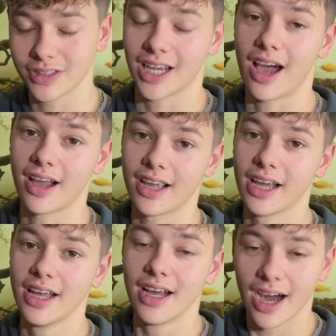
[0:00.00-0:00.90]
tank
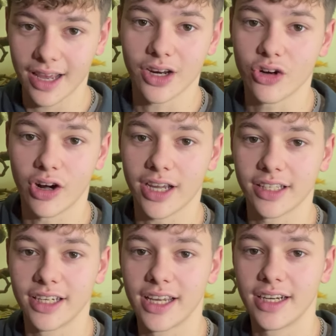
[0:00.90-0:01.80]
had a crack
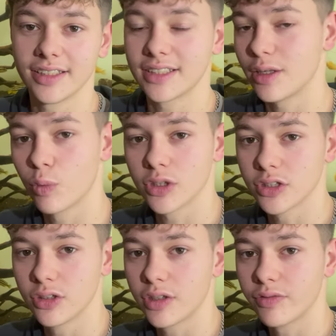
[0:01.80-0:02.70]
in it and he said it
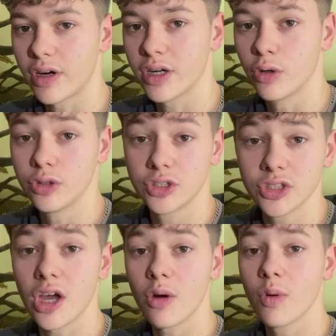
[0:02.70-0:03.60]
wasn't looking very good.
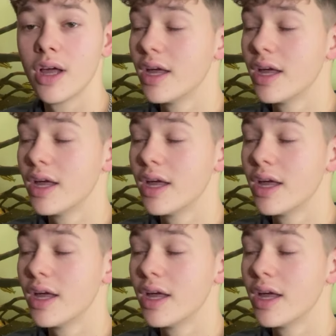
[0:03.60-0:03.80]
So